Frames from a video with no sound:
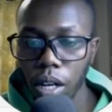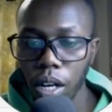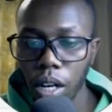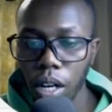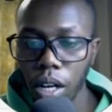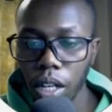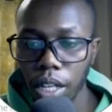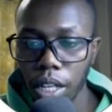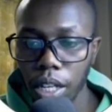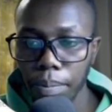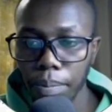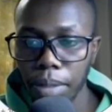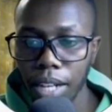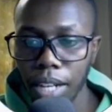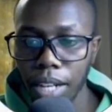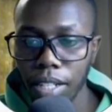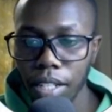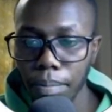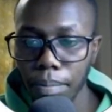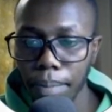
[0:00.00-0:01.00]
keep
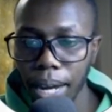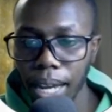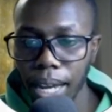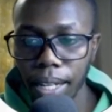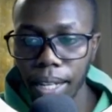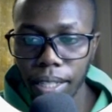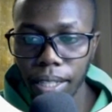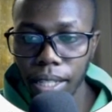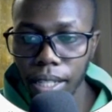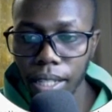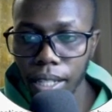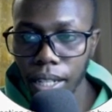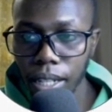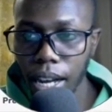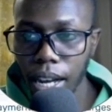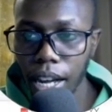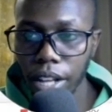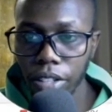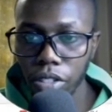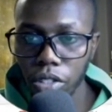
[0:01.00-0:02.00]
that in mind
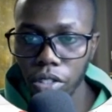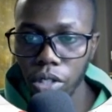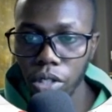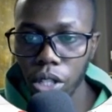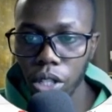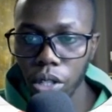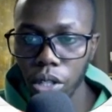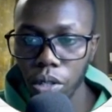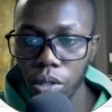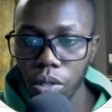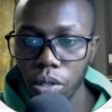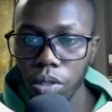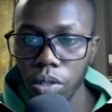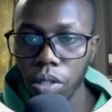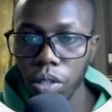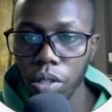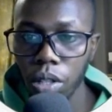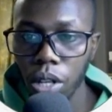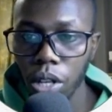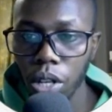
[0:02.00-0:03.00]
as you
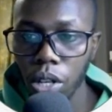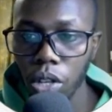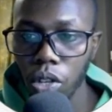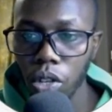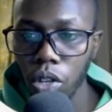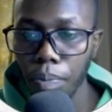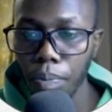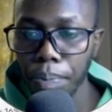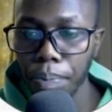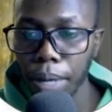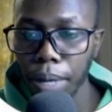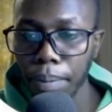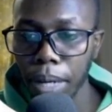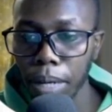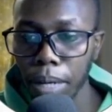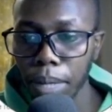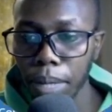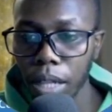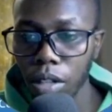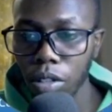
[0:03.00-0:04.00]
choose your payment
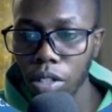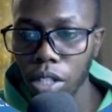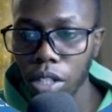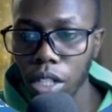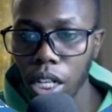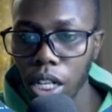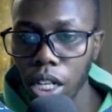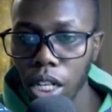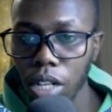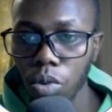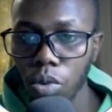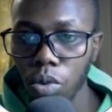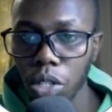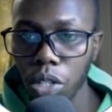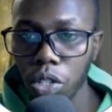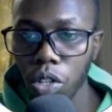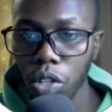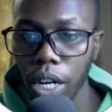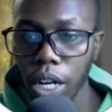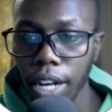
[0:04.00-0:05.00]
method. Now
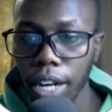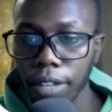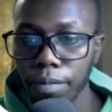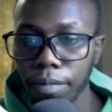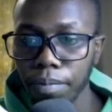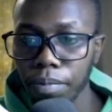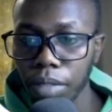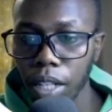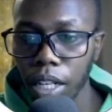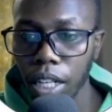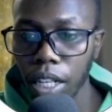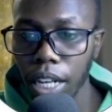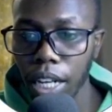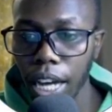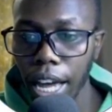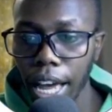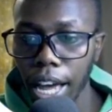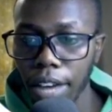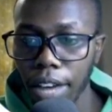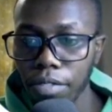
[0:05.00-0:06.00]
once you're done, click
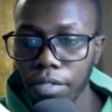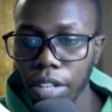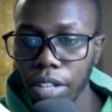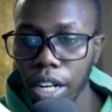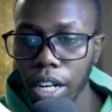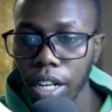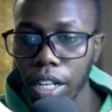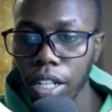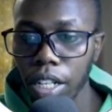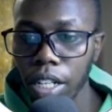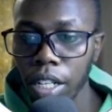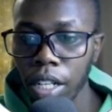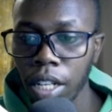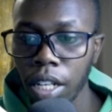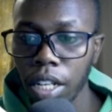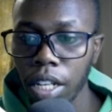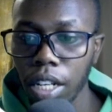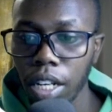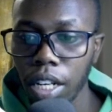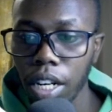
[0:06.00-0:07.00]
I have read
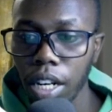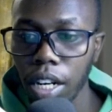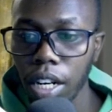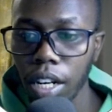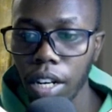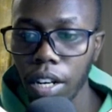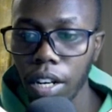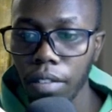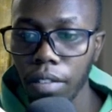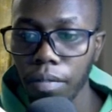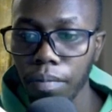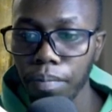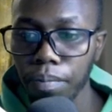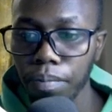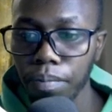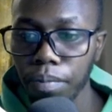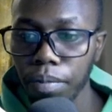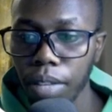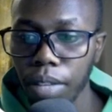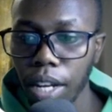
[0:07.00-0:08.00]

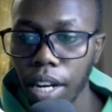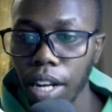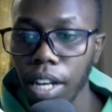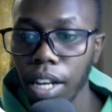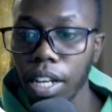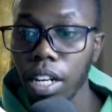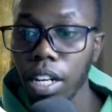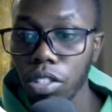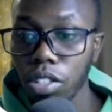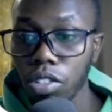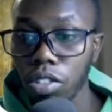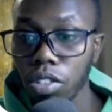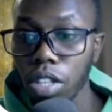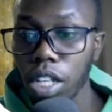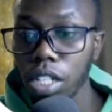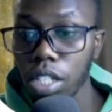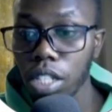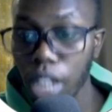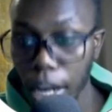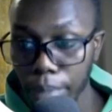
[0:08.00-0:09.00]
and agree to the
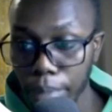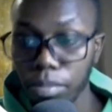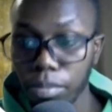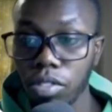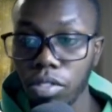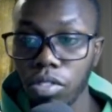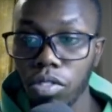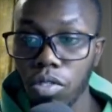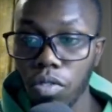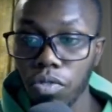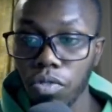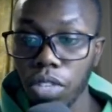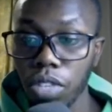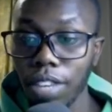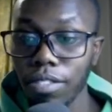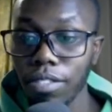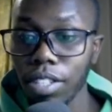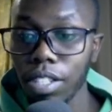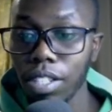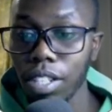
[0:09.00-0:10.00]
terms of
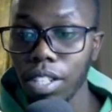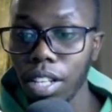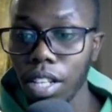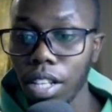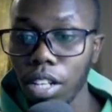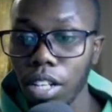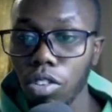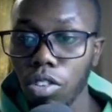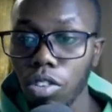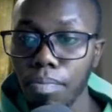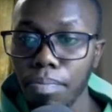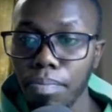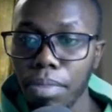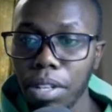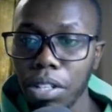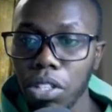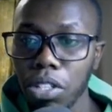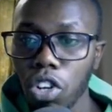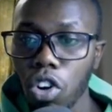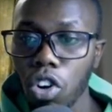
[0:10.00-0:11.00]
service, and then
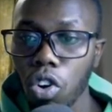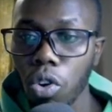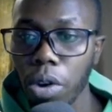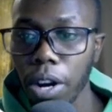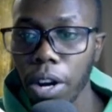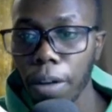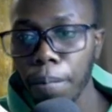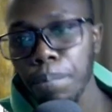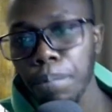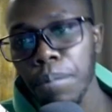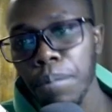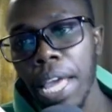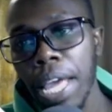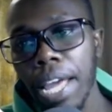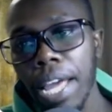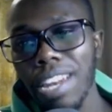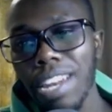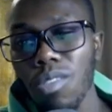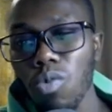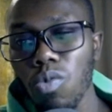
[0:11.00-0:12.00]
complete order.
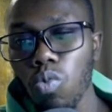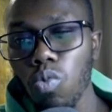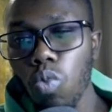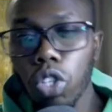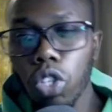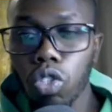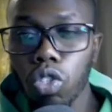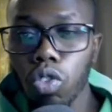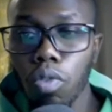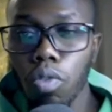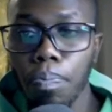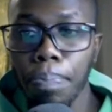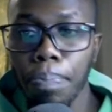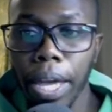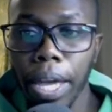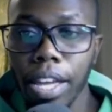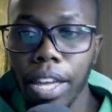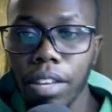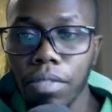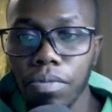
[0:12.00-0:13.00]
Now once you
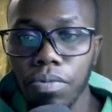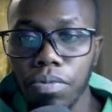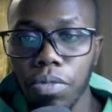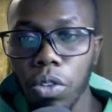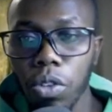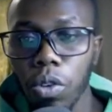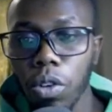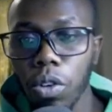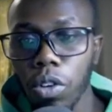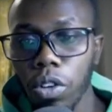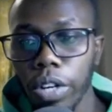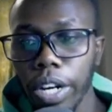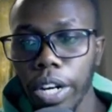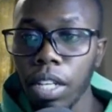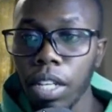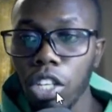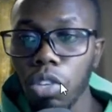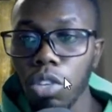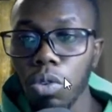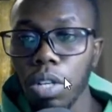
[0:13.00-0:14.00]
pay for your
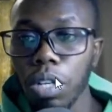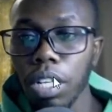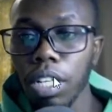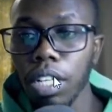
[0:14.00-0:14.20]
order, you will